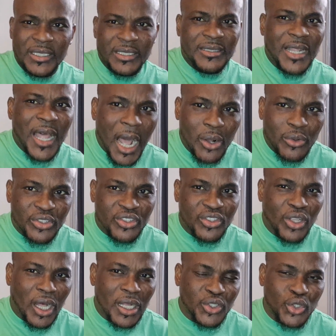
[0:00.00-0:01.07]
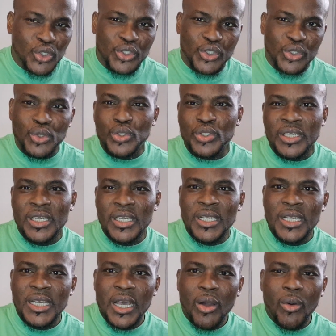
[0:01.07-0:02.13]
now start to use
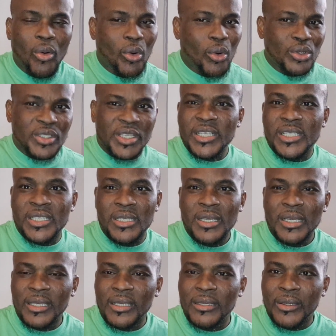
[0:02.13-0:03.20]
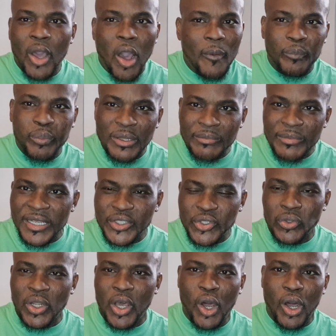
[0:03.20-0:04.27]
all this
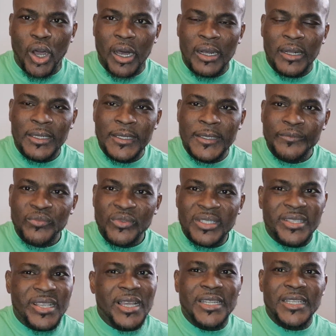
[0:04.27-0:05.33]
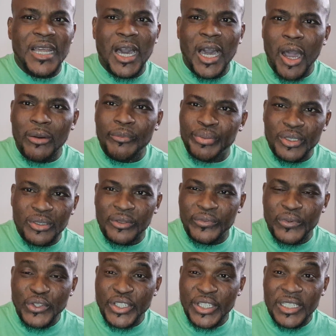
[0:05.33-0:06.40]
compliments on her, telling her how
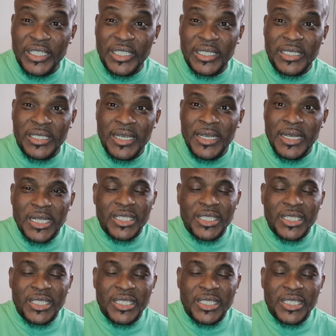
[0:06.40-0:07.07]
beautiful she is,